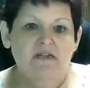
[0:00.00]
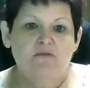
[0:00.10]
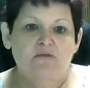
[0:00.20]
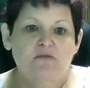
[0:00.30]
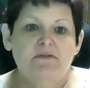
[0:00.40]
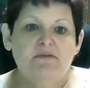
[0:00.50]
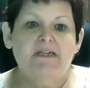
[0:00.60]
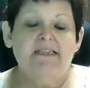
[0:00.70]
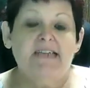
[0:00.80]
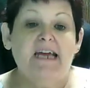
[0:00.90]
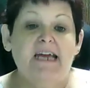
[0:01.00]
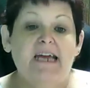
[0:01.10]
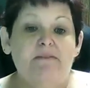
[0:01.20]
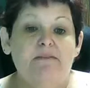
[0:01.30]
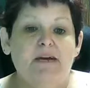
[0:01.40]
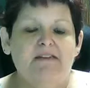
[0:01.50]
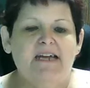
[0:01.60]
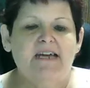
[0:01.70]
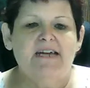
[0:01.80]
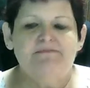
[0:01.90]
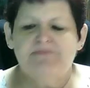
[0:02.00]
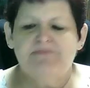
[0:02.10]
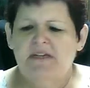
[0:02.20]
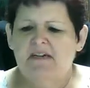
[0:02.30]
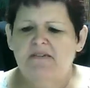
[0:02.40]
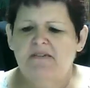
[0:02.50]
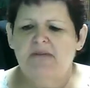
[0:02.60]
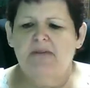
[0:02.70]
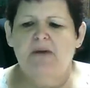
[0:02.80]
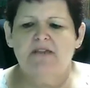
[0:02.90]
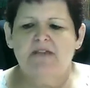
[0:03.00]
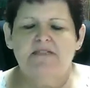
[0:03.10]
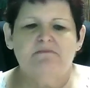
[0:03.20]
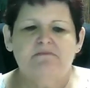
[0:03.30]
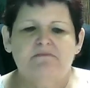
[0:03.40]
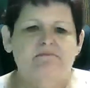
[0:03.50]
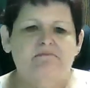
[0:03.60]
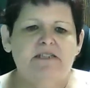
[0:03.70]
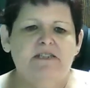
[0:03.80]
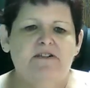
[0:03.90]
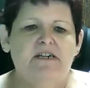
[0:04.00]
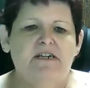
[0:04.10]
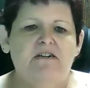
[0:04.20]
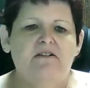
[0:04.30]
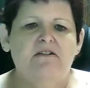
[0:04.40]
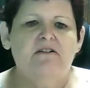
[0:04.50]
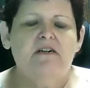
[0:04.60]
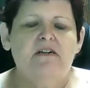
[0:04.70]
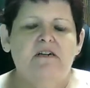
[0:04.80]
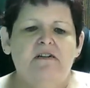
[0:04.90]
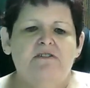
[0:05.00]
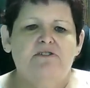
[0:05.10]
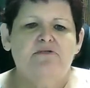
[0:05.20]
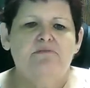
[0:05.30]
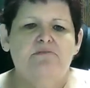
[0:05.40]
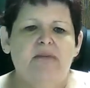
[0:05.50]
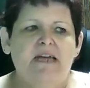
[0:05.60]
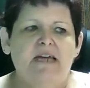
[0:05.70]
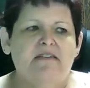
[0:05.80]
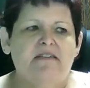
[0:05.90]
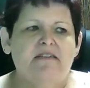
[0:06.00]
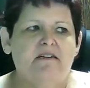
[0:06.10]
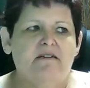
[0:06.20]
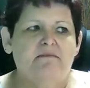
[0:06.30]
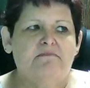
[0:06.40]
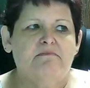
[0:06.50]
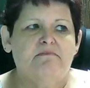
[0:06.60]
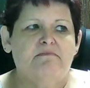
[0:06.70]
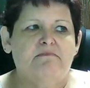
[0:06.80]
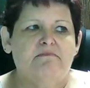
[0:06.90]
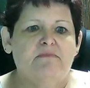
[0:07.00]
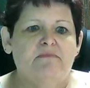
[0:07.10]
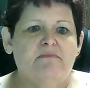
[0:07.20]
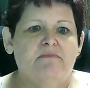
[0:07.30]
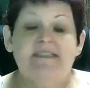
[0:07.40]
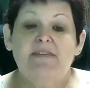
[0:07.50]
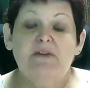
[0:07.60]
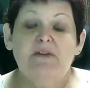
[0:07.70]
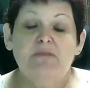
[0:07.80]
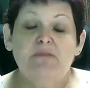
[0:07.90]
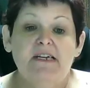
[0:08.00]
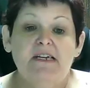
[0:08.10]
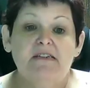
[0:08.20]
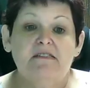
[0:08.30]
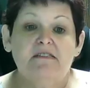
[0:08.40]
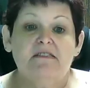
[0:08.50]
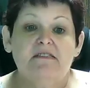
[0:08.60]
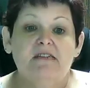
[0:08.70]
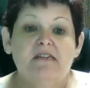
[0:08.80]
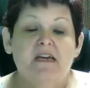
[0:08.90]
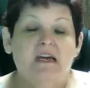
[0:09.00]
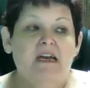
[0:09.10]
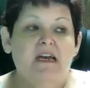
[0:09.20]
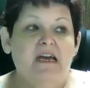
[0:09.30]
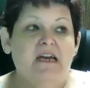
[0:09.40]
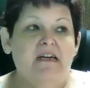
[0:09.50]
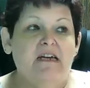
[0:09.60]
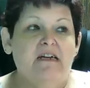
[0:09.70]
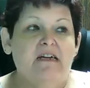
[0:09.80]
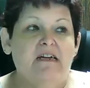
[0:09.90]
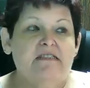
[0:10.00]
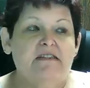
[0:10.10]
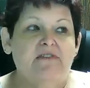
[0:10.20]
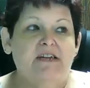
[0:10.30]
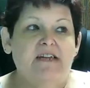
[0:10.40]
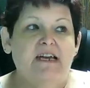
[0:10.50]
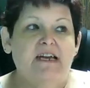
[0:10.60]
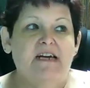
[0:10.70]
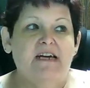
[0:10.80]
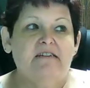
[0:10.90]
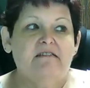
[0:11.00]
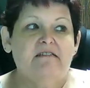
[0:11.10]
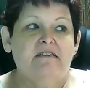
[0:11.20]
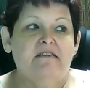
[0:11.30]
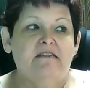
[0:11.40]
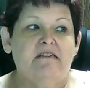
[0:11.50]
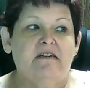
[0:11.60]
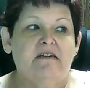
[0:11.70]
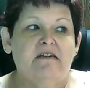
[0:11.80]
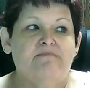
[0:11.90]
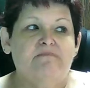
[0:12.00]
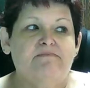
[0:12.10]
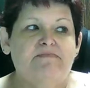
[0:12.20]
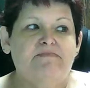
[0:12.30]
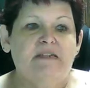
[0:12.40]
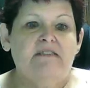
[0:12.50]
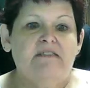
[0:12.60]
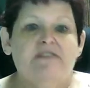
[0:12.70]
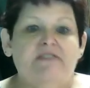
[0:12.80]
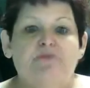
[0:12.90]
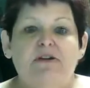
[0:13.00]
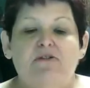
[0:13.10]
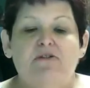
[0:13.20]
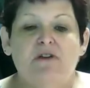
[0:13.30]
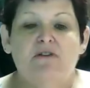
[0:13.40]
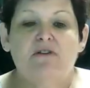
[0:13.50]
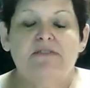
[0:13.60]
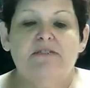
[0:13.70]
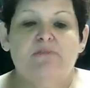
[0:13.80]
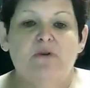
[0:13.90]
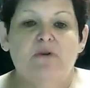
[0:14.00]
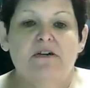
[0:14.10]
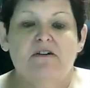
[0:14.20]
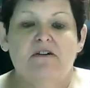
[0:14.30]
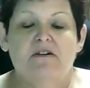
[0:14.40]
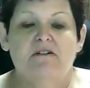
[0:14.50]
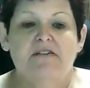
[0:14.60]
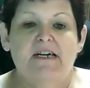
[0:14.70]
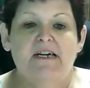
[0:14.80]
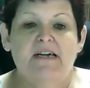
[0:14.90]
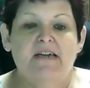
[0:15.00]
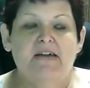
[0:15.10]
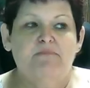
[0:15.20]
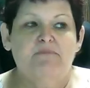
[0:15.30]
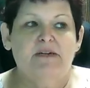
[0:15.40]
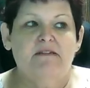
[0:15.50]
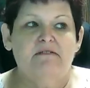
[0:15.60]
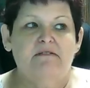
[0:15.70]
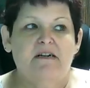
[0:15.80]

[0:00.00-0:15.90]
we're pretty excited about that. I bought some material to make some receiving blankets and stuff like that, and since we don't know if it's a boy or a girl yet, I've been